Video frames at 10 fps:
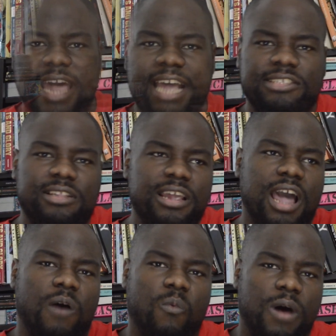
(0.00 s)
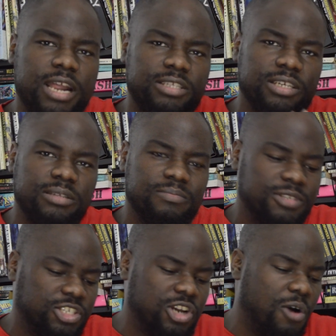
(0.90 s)
And lastly, I wanted to
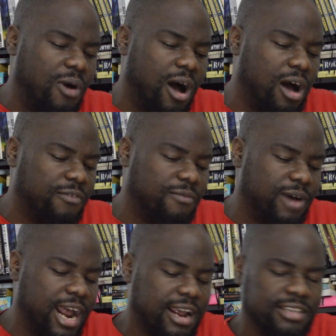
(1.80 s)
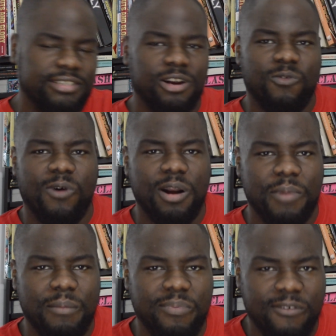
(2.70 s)
show off what I consider one
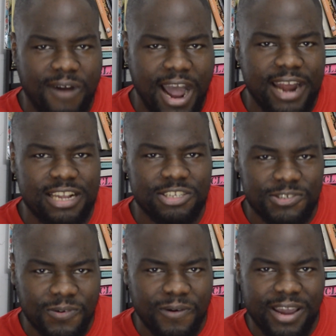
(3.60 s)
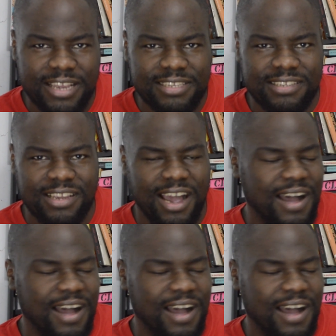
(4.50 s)
of my pride and joys.